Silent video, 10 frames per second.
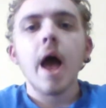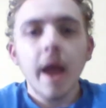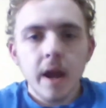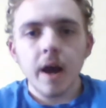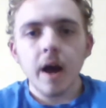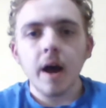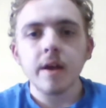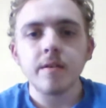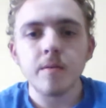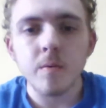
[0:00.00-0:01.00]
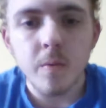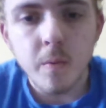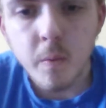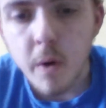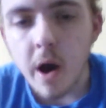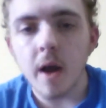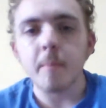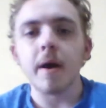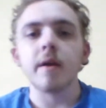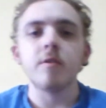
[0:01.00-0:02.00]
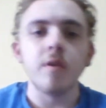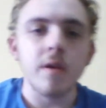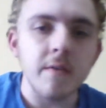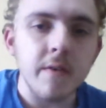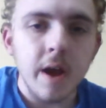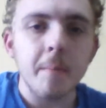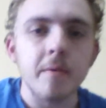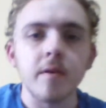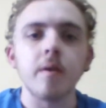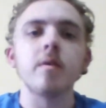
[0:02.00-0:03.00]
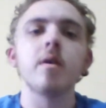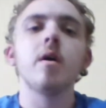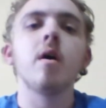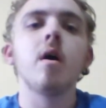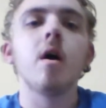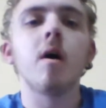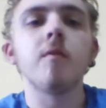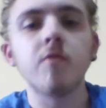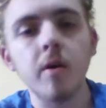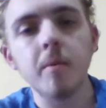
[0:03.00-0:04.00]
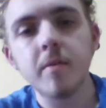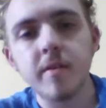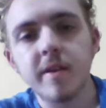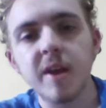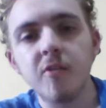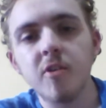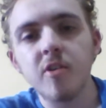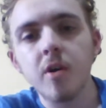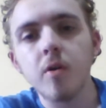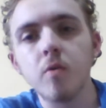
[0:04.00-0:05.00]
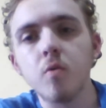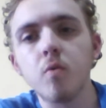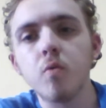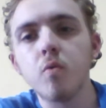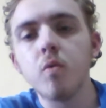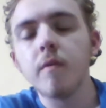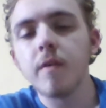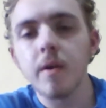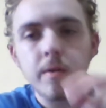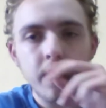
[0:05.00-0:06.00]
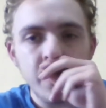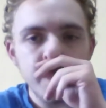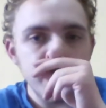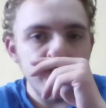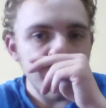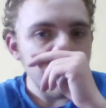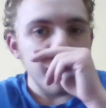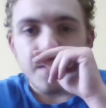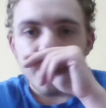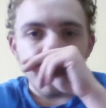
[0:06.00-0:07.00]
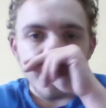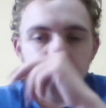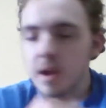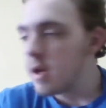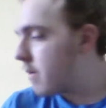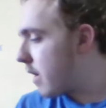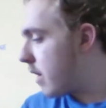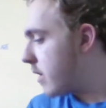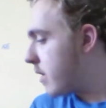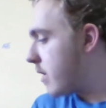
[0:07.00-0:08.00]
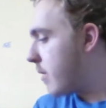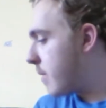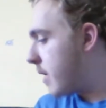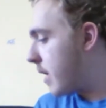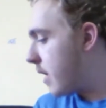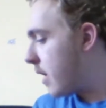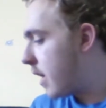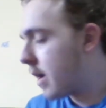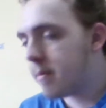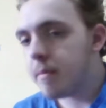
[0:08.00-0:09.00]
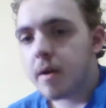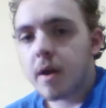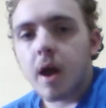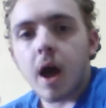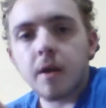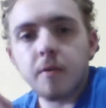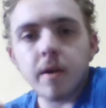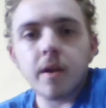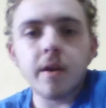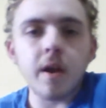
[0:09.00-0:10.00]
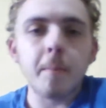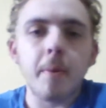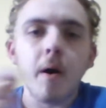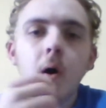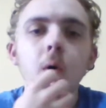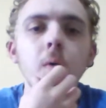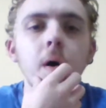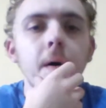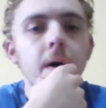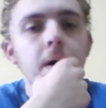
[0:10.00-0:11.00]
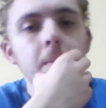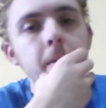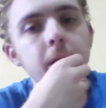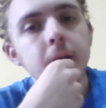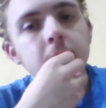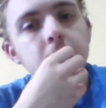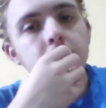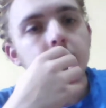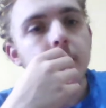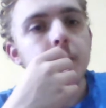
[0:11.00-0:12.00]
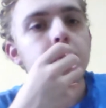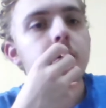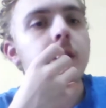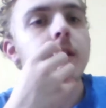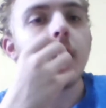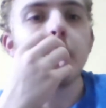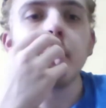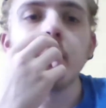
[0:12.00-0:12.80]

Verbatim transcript: Hey guys, welcome back to another episode of Tom's TV show reviews. Now I got a good one here. Um, I created a poll on my community tab,